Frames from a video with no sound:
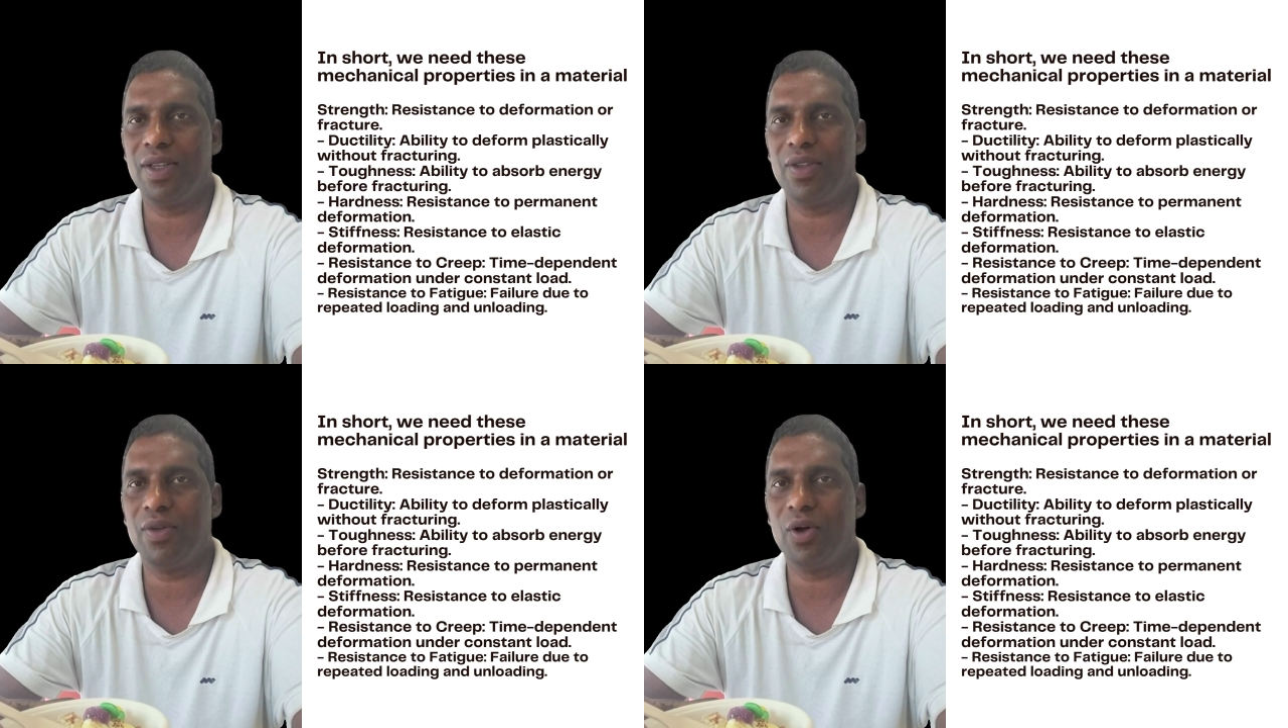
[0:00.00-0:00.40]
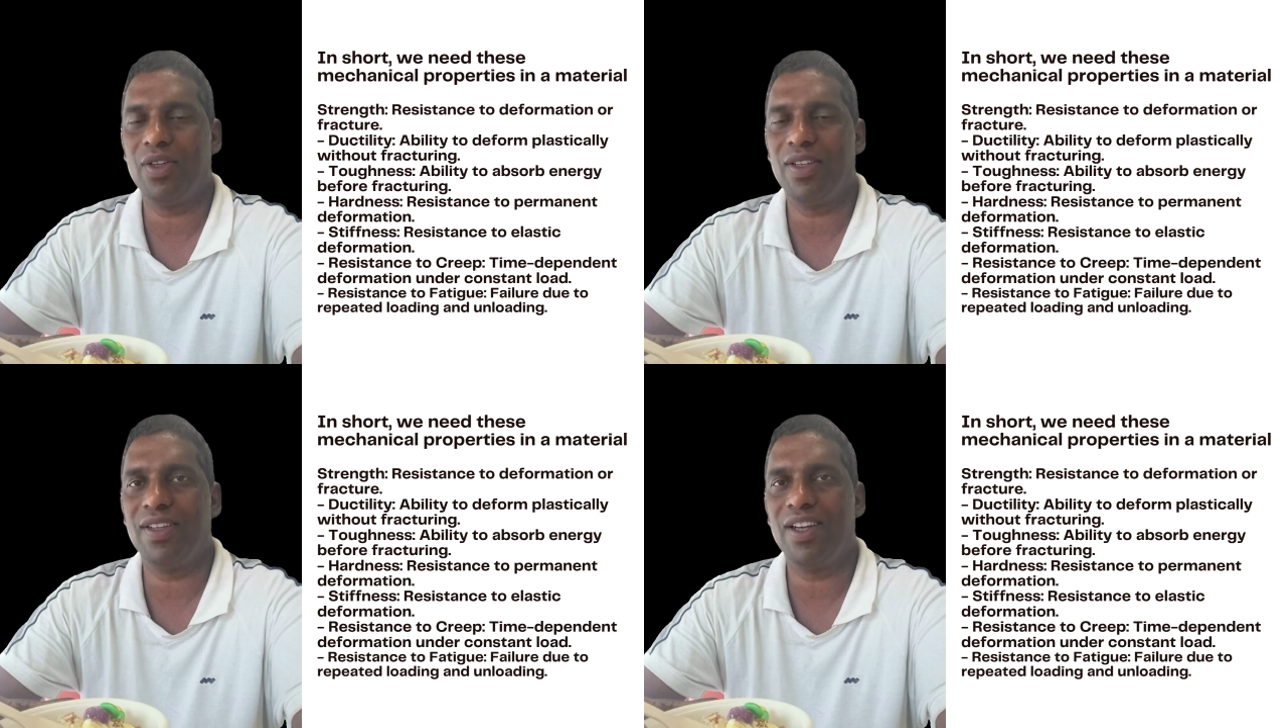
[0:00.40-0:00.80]
The
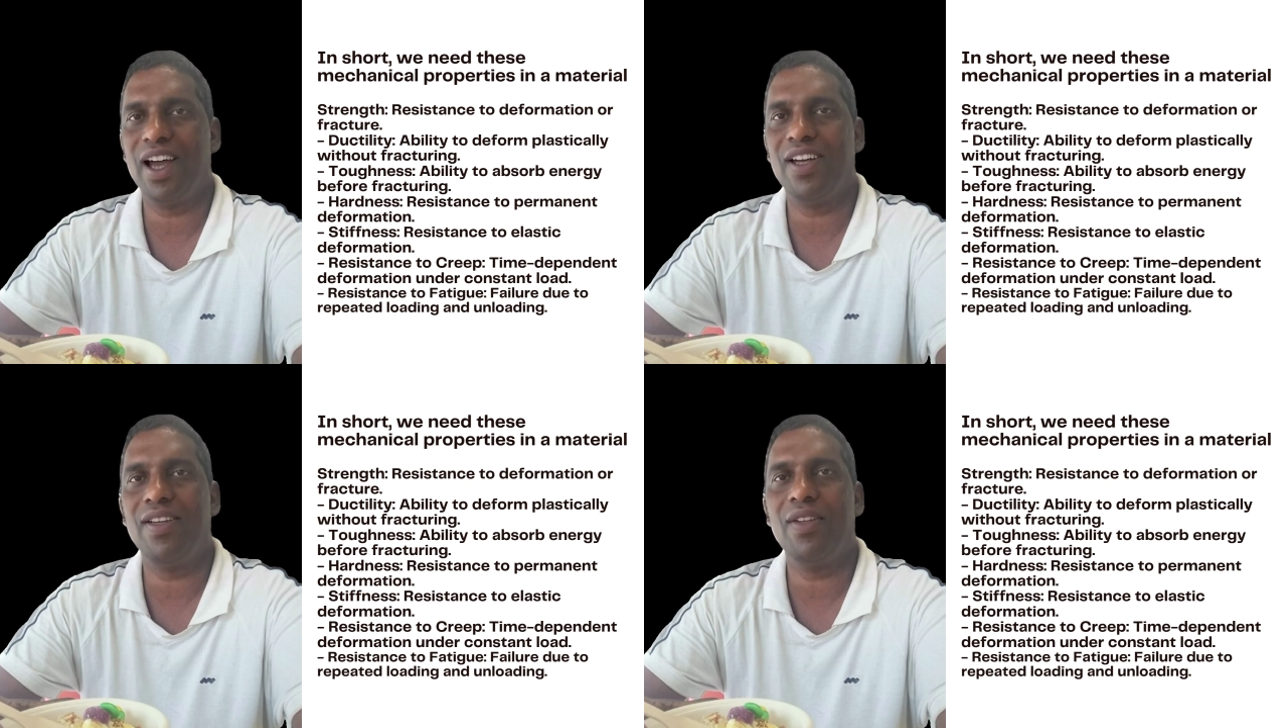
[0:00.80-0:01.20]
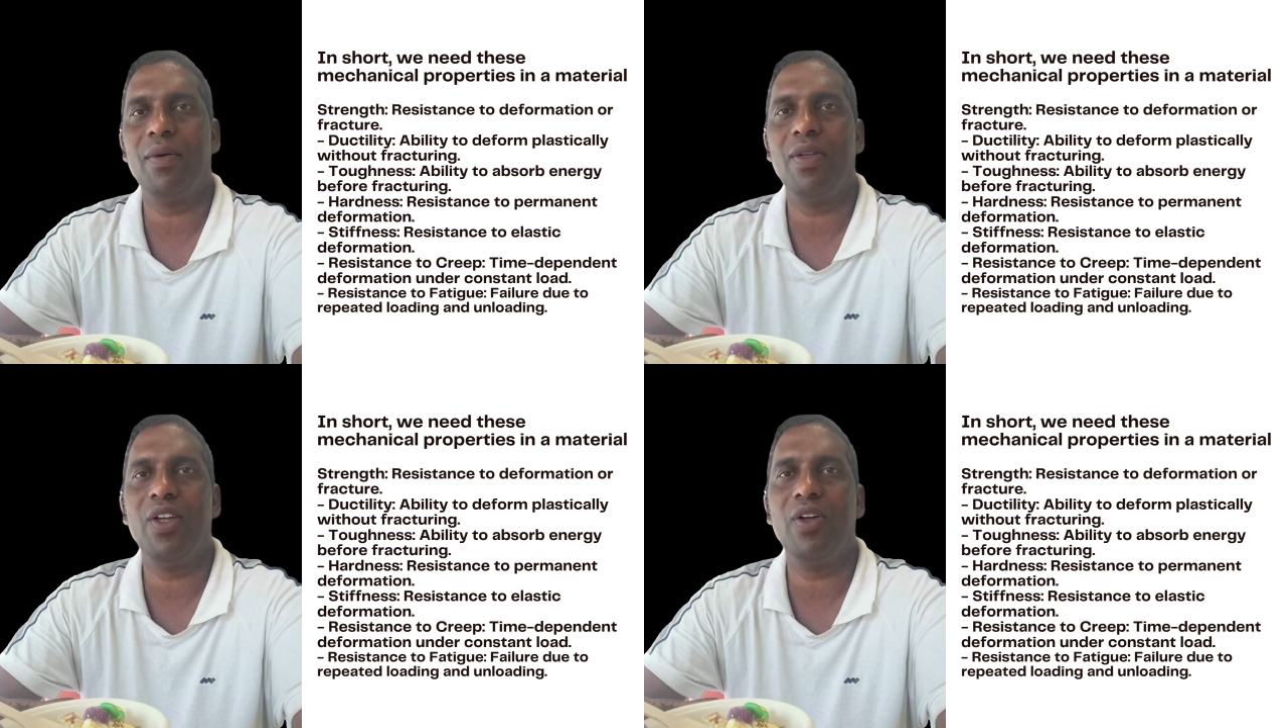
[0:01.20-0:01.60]
forces that acts on the
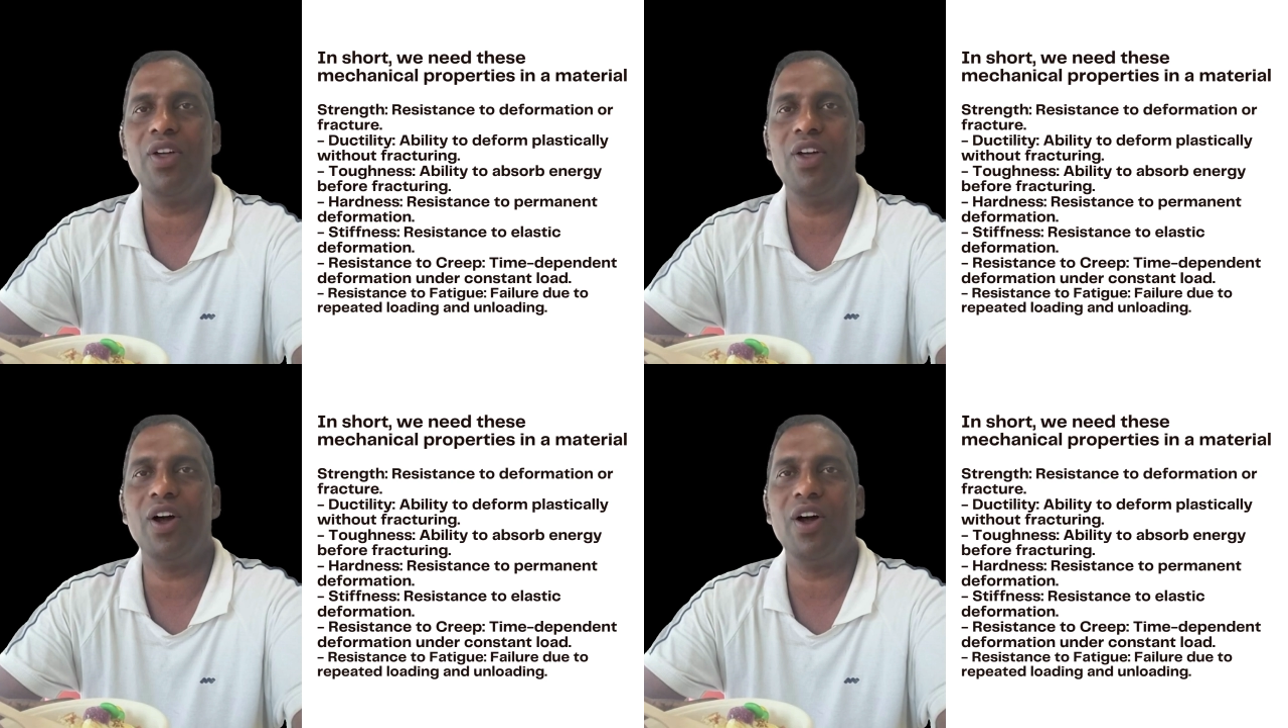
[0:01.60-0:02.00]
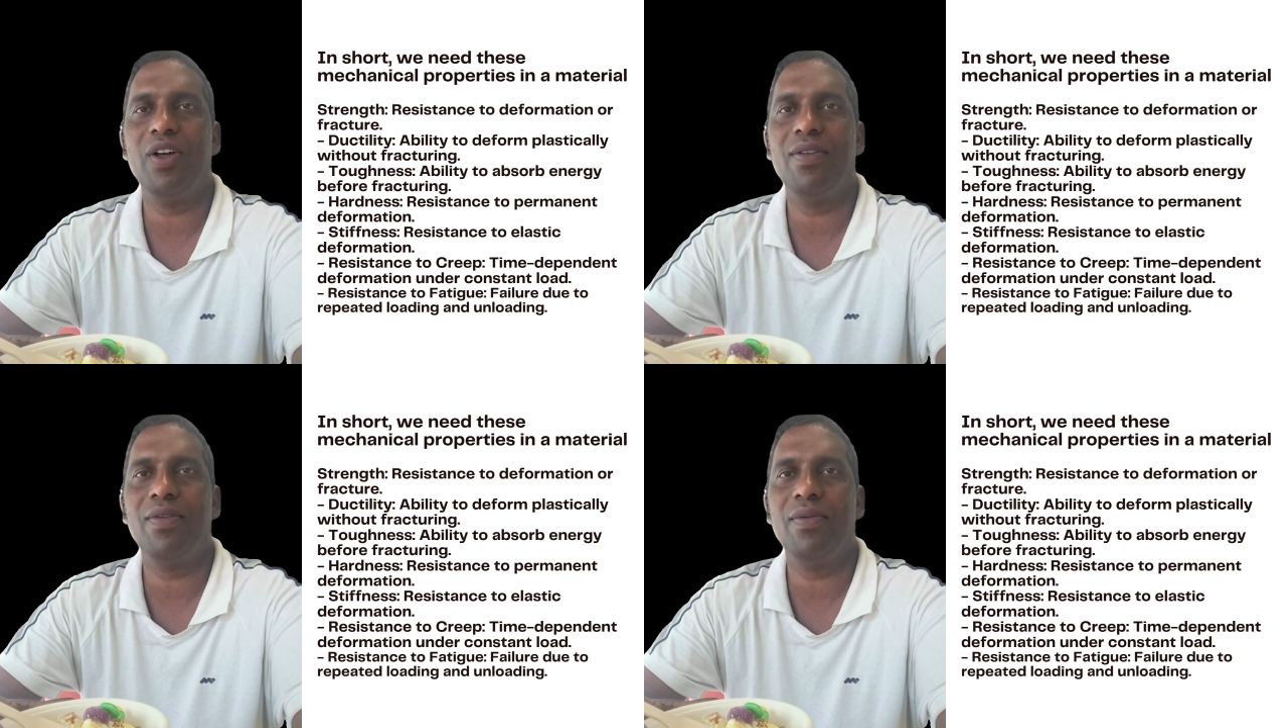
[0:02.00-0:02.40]
material
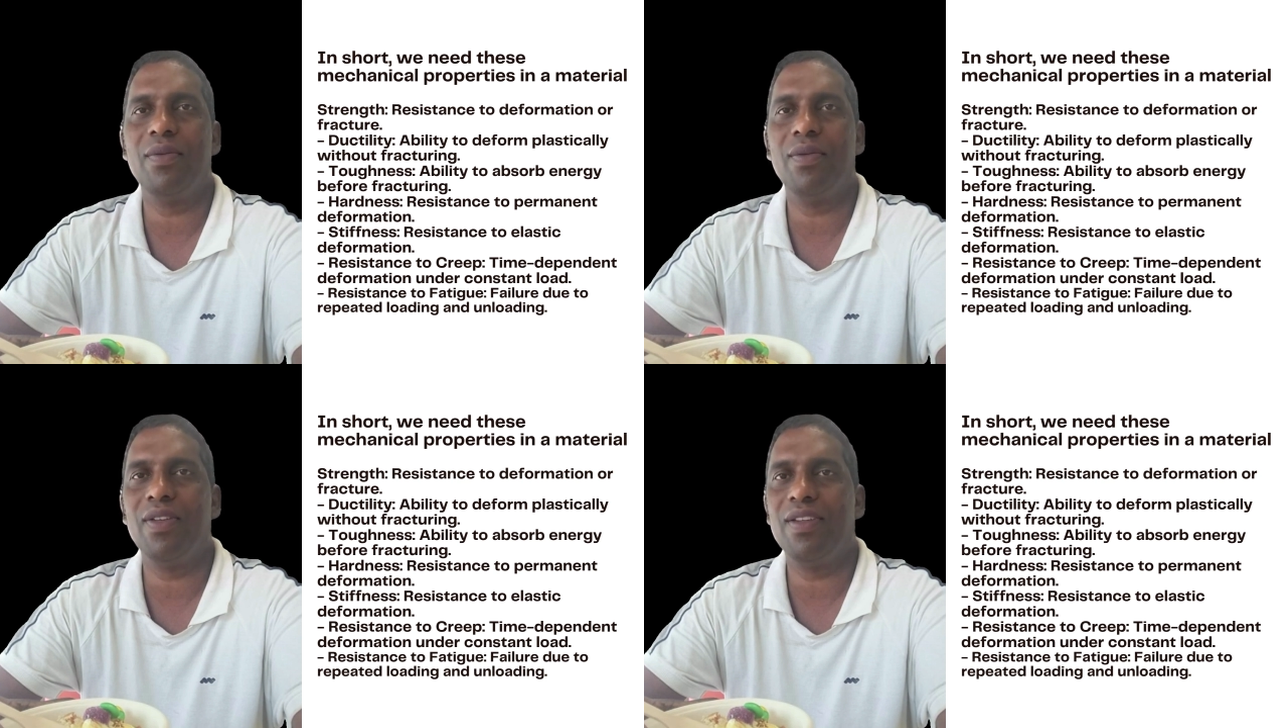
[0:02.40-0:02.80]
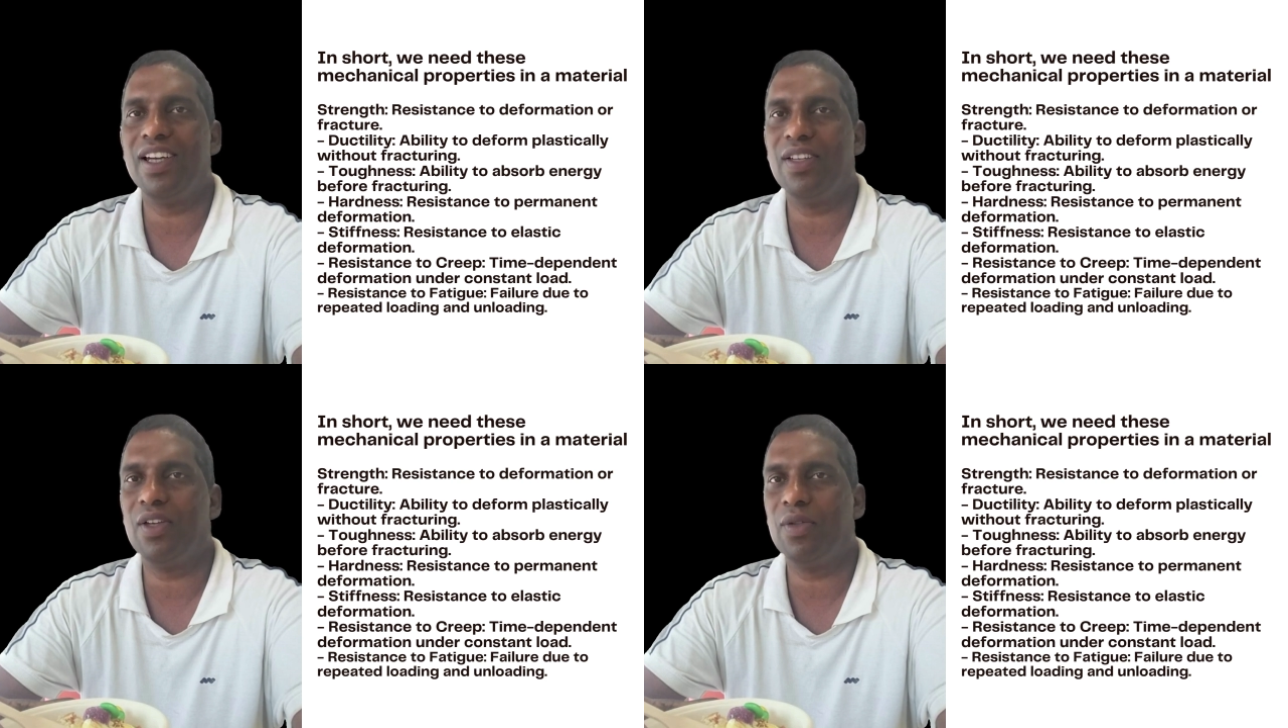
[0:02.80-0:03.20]
are:
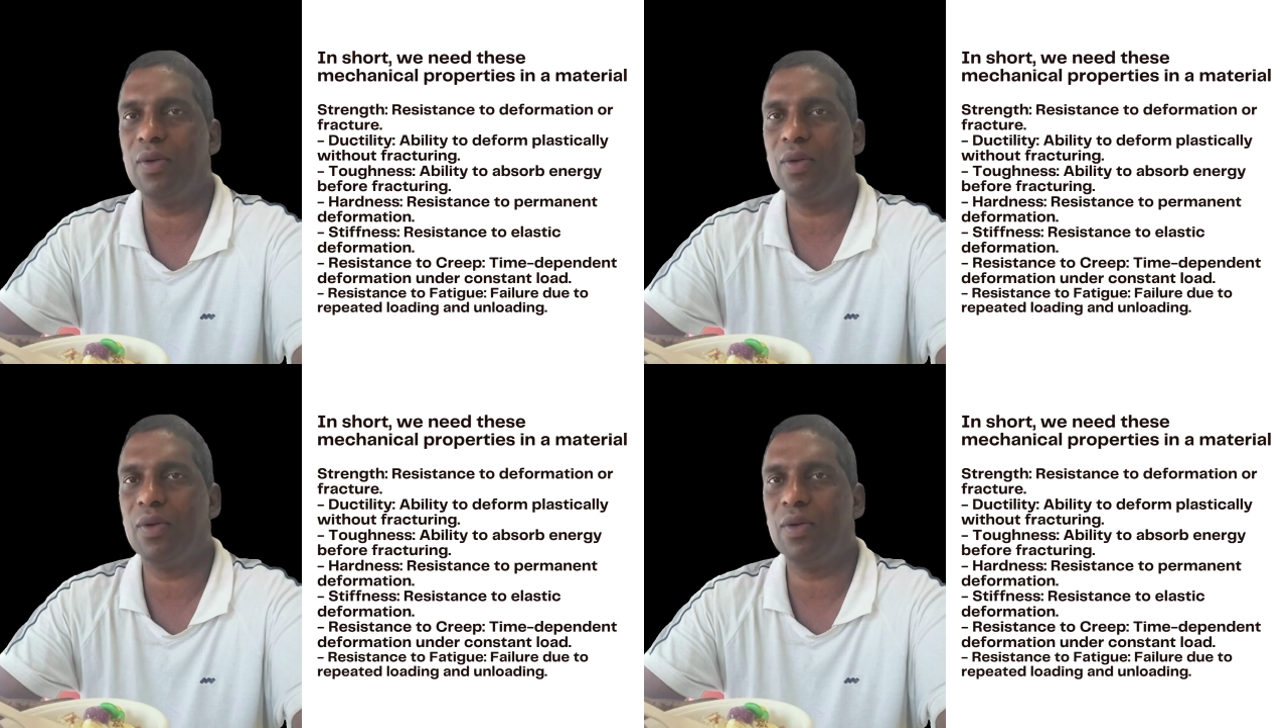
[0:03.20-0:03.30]
tensile